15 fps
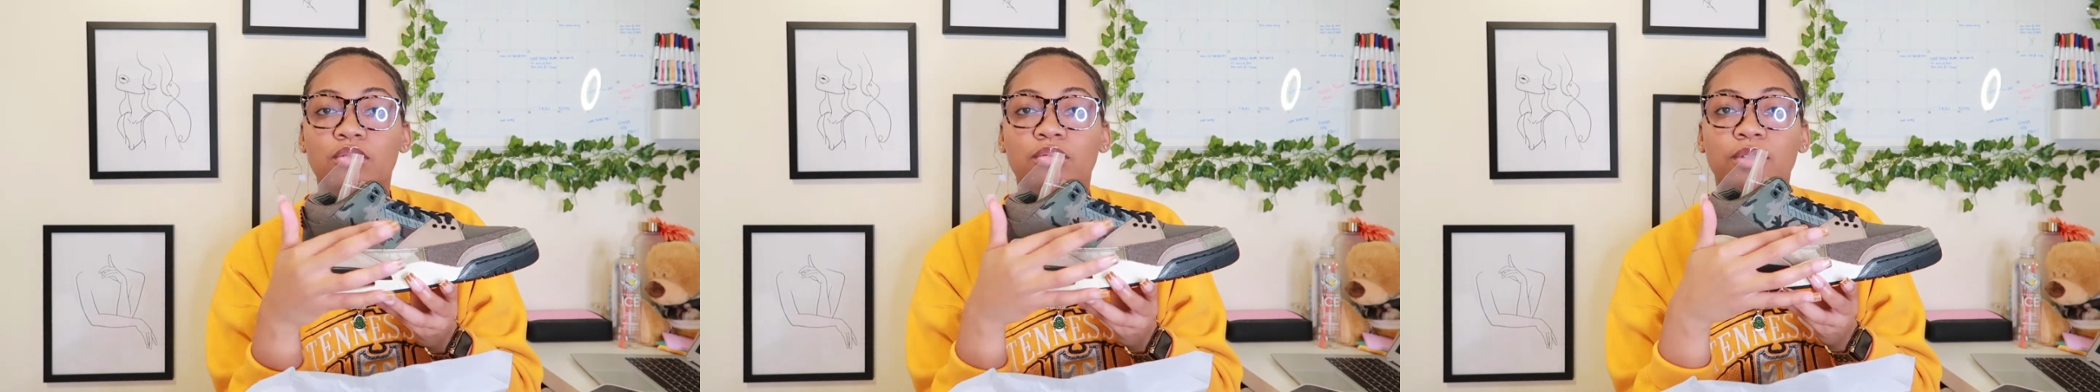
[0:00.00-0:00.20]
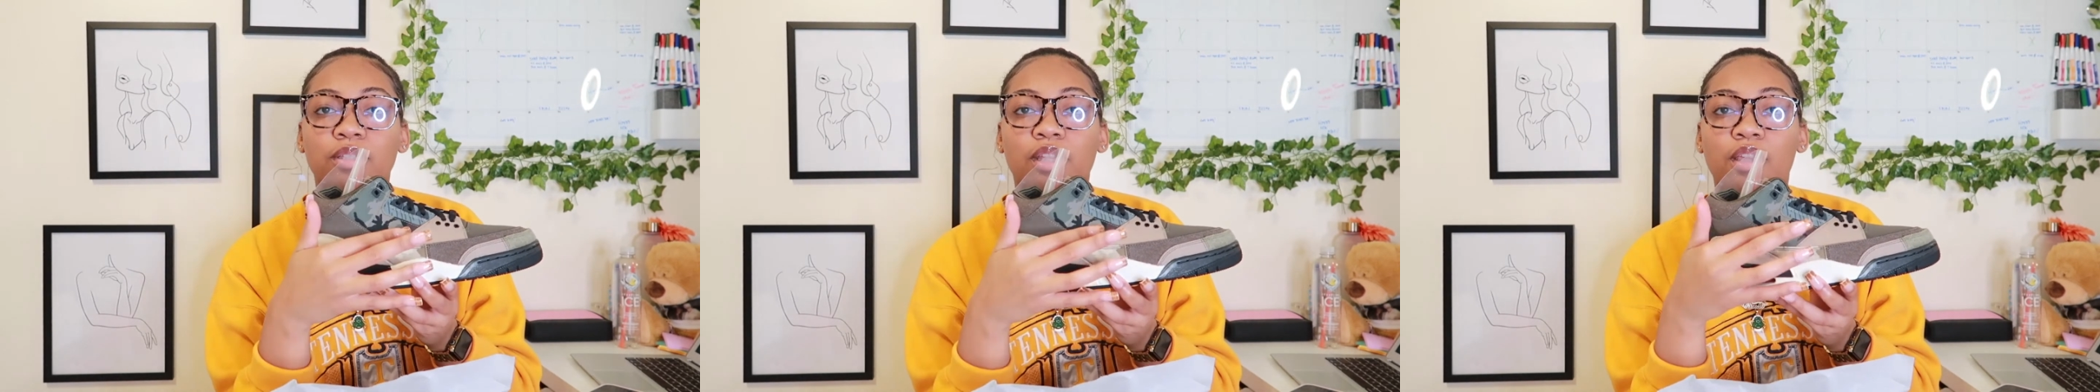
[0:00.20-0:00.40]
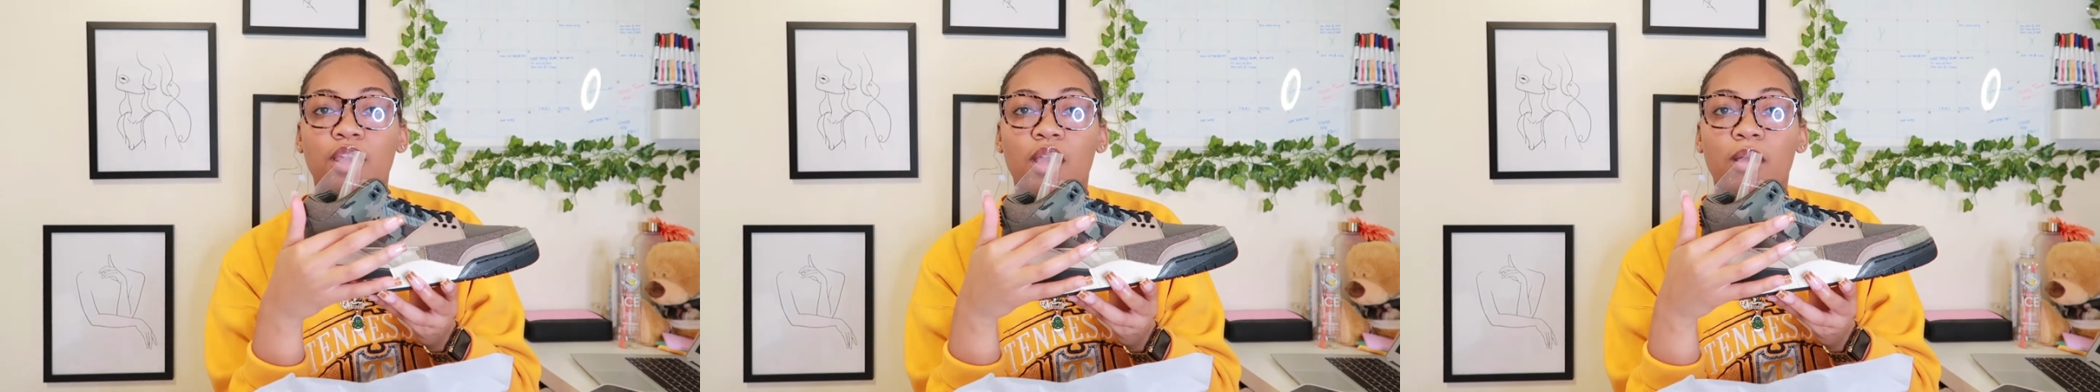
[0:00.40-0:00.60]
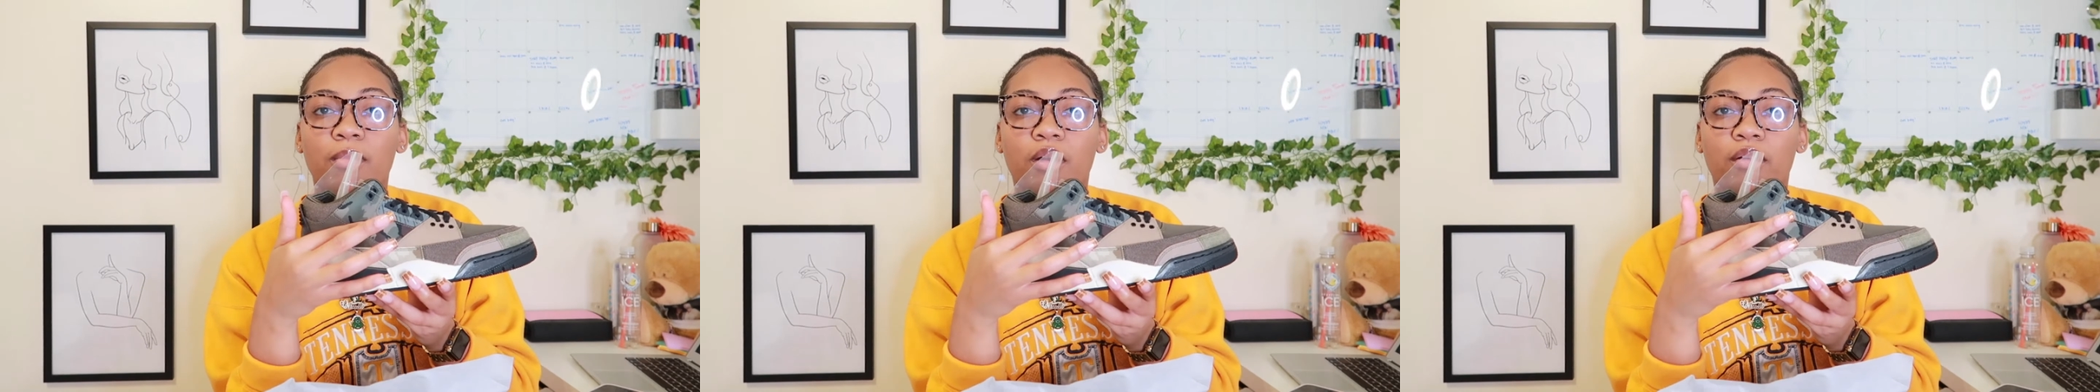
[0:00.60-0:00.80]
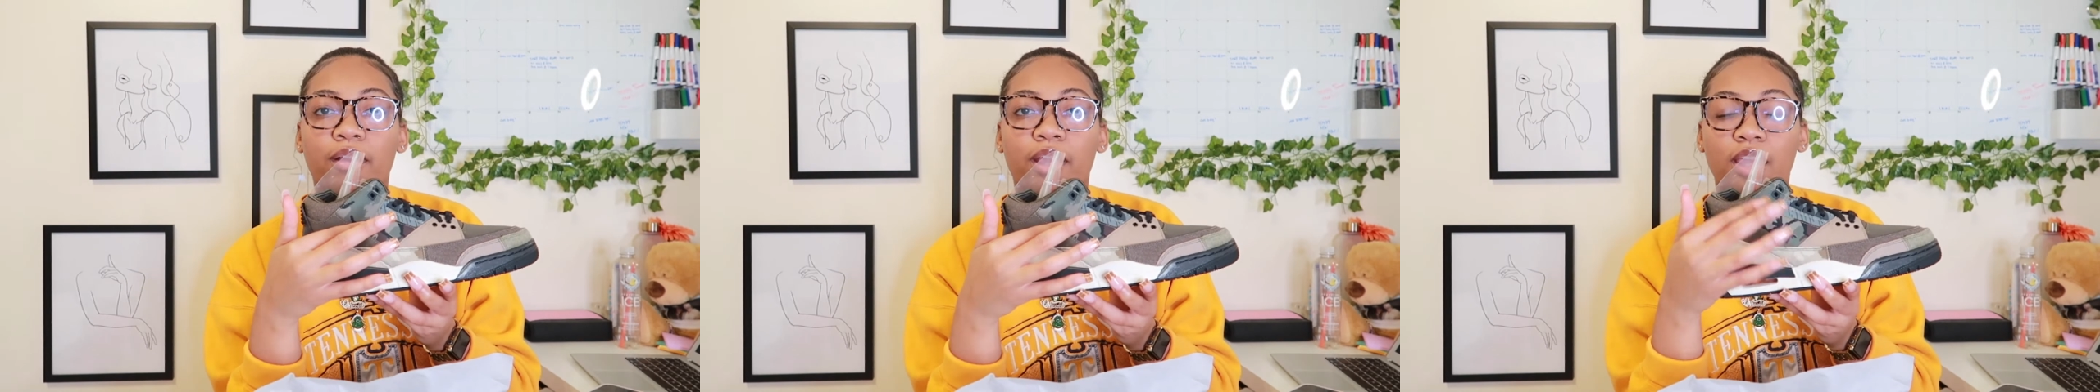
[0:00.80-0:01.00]
with the
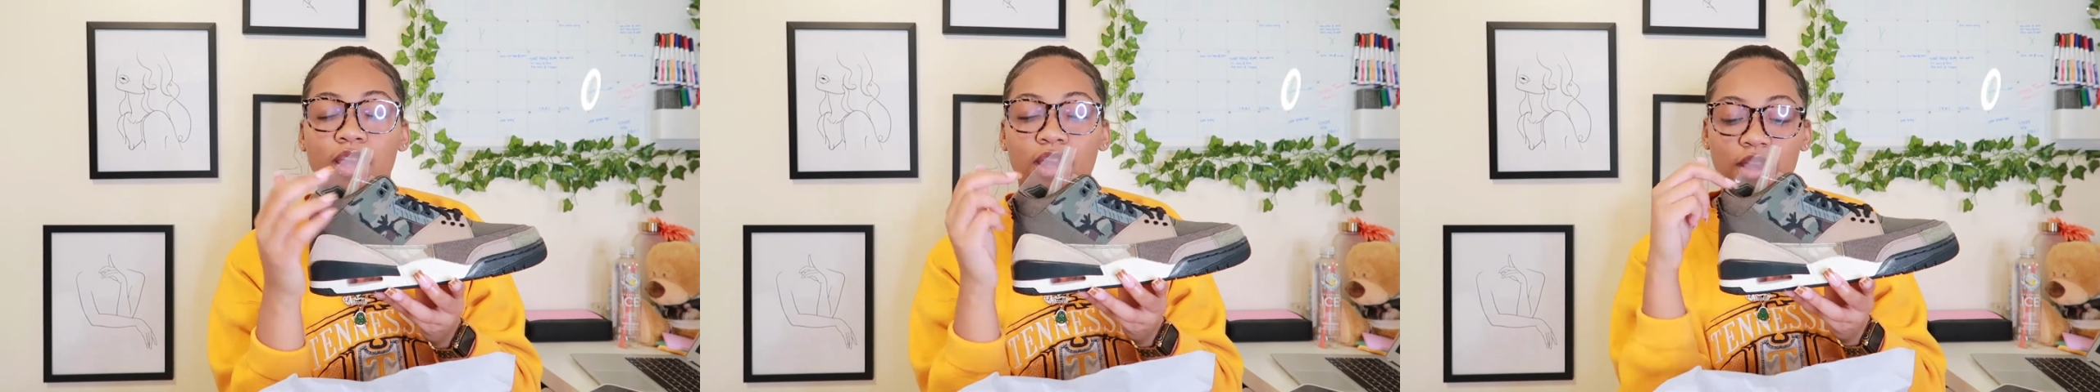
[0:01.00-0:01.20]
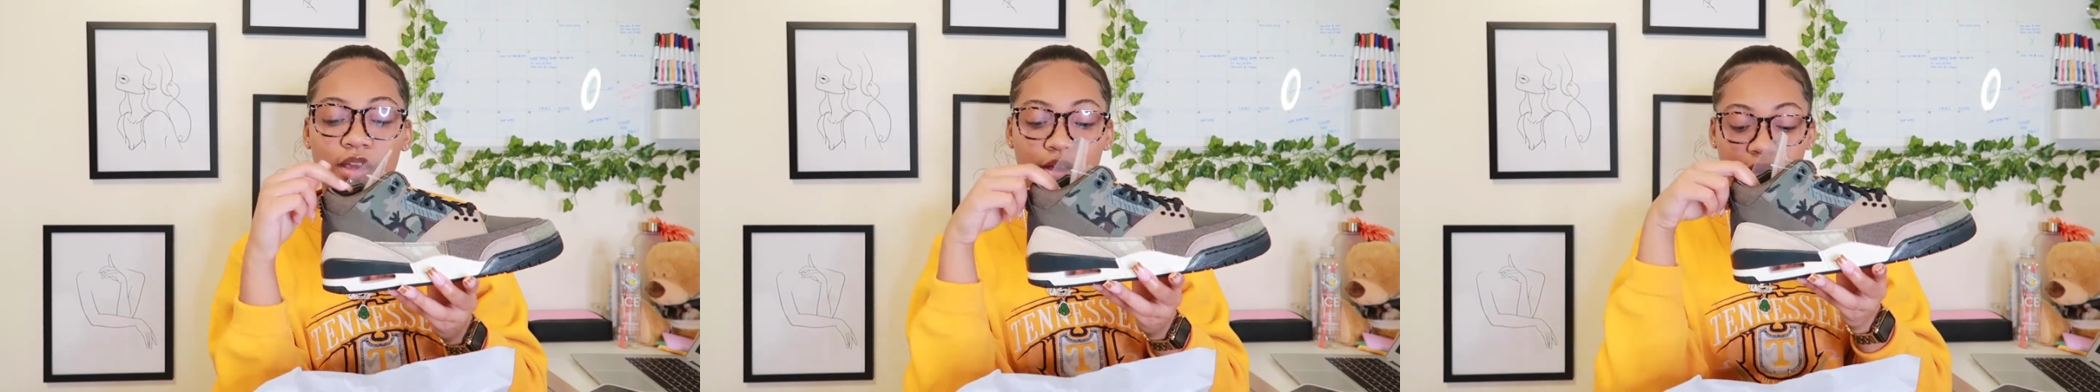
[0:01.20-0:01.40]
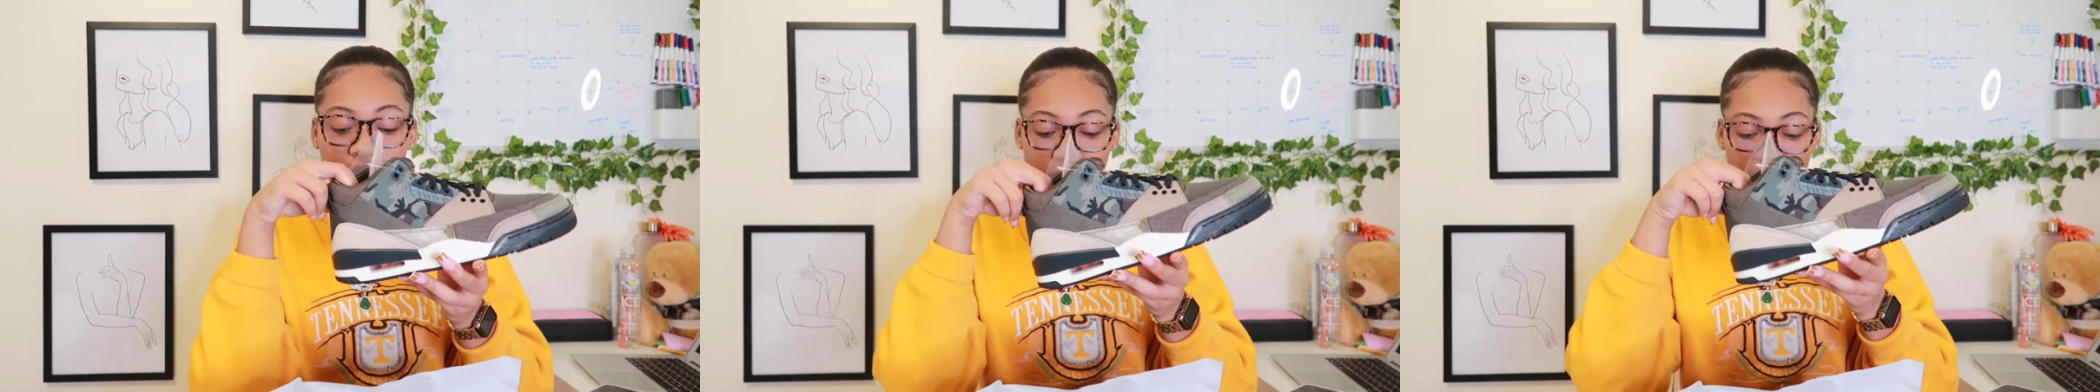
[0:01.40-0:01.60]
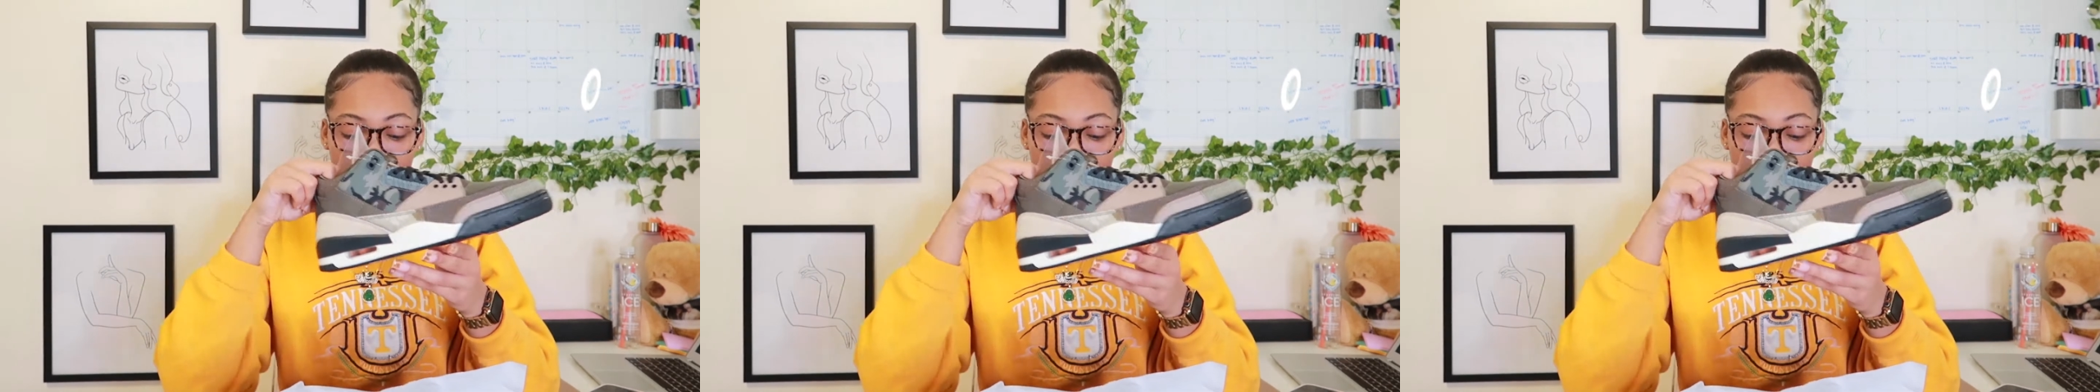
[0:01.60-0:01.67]
camo right here.